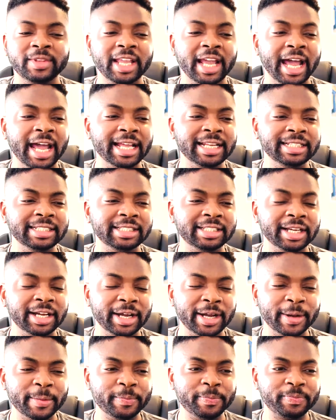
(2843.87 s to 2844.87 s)

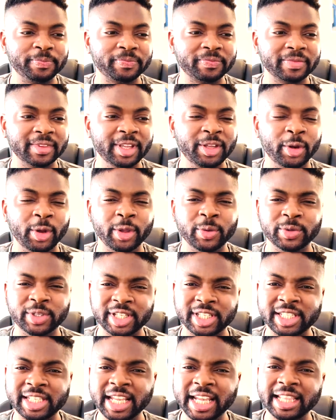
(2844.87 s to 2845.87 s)
and you know, he was
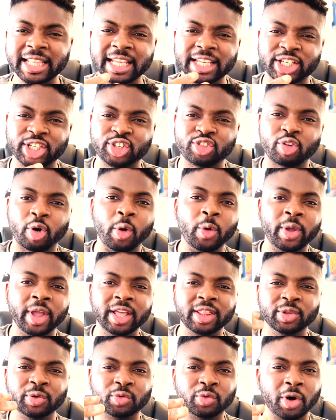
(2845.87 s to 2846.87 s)
just sitting there
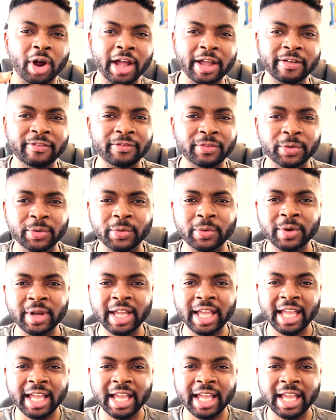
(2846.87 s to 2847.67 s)
stroking the rifle,